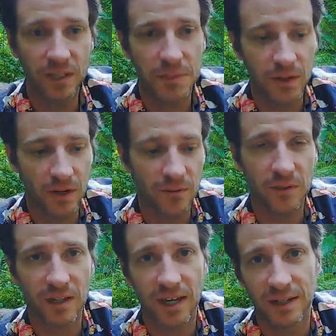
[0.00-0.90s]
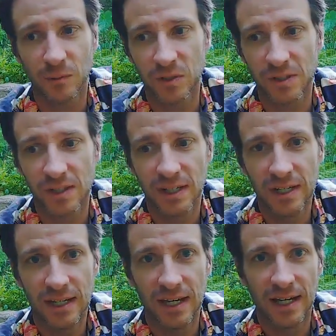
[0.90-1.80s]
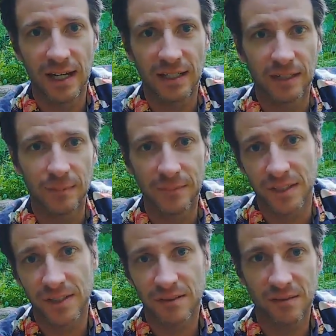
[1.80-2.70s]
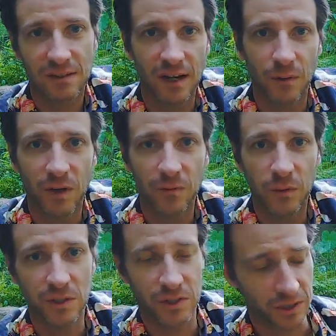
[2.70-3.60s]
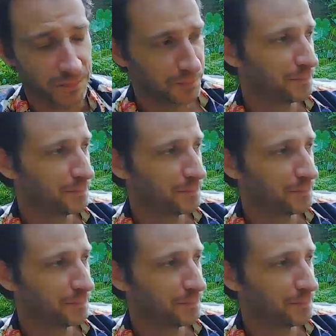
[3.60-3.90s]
It's been great for the animals, and that's kind of what I focus on.